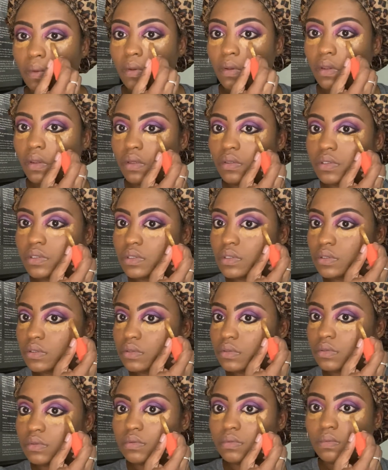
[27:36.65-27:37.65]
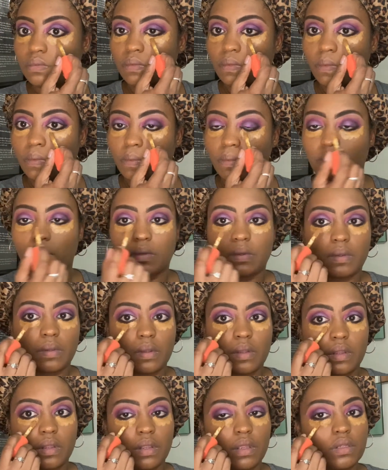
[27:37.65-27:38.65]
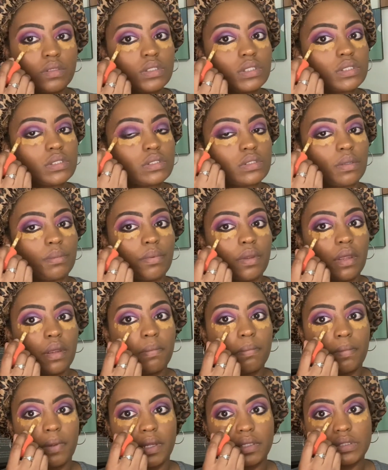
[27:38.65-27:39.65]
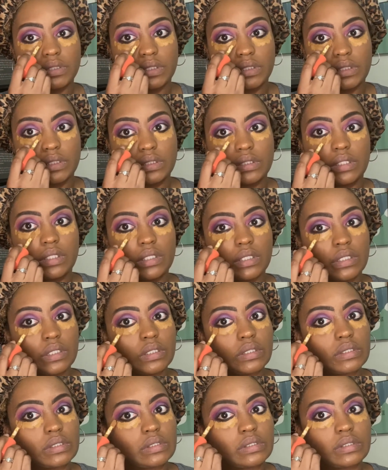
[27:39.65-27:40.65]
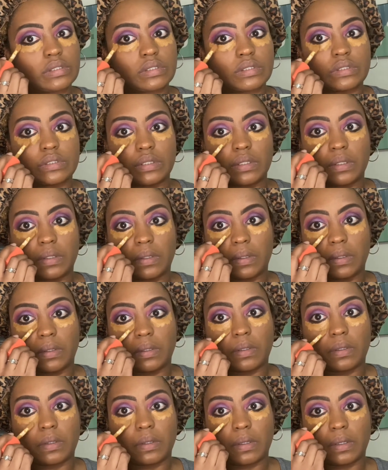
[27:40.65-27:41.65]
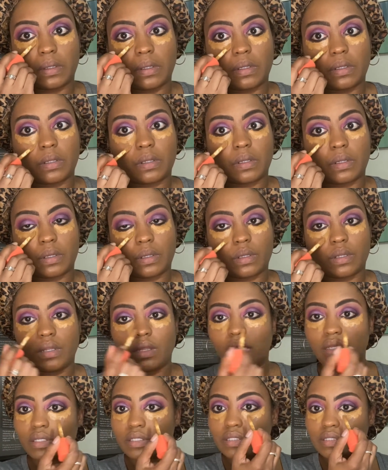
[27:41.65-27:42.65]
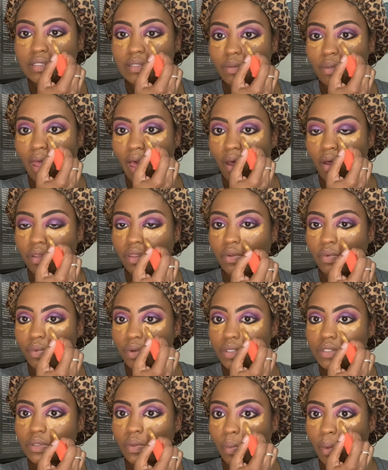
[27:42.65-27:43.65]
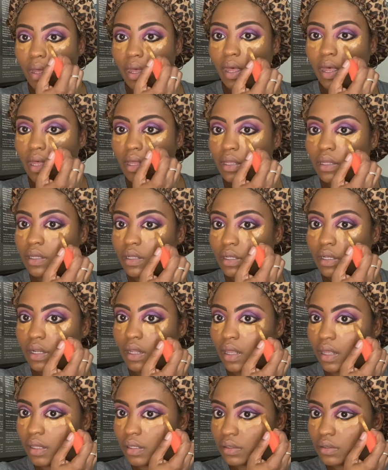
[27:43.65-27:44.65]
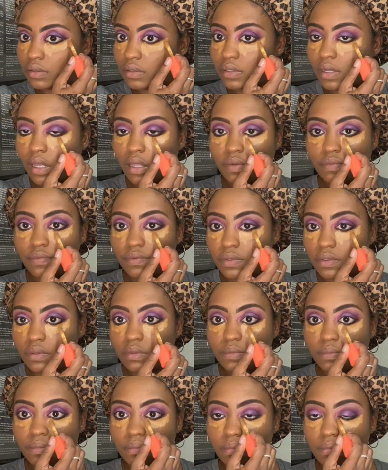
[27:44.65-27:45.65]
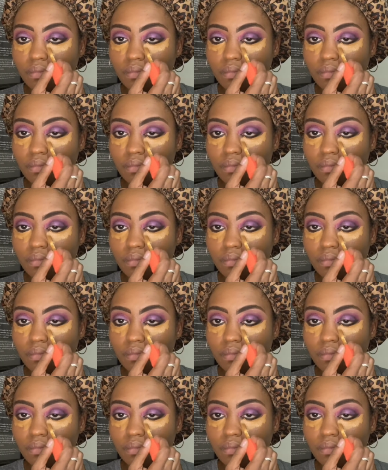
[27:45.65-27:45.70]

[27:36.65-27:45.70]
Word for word: It just it just somehow magically does. And this is like the reason why I could not not film.